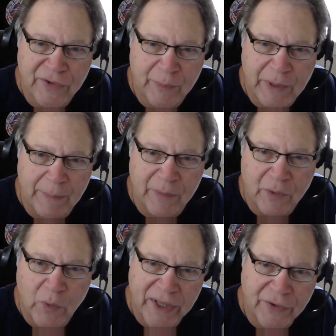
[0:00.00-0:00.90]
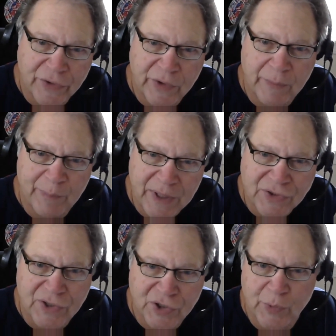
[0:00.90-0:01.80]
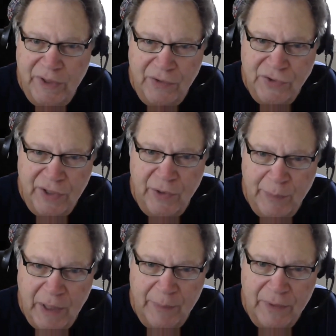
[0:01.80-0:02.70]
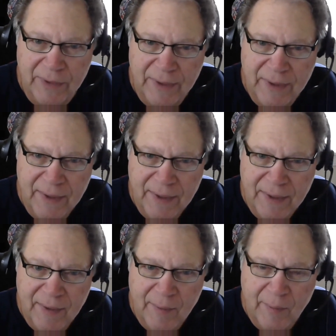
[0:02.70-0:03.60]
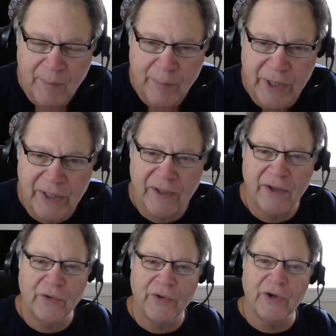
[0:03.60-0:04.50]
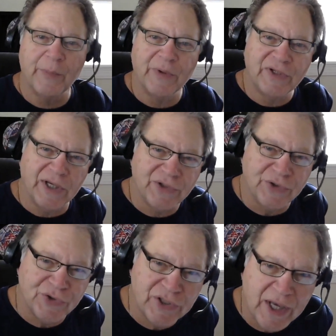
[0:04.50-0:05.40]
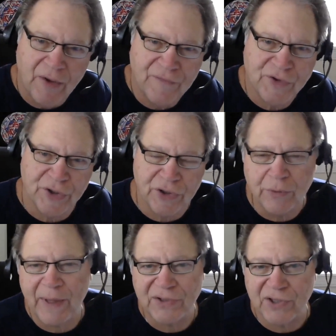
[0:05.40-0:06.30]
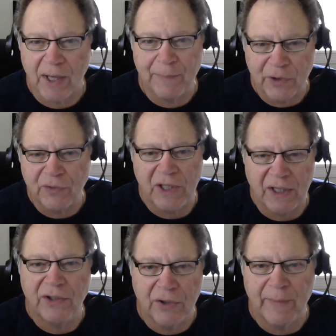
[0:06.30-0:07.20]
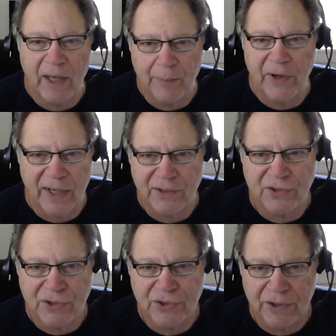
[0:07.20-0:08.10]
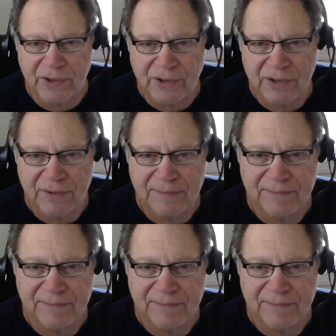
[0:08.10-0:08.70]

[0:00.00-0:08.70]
other people while you're doing business with those other people. But in order to protect yourself, should you mess up, you need your malpractice insurance.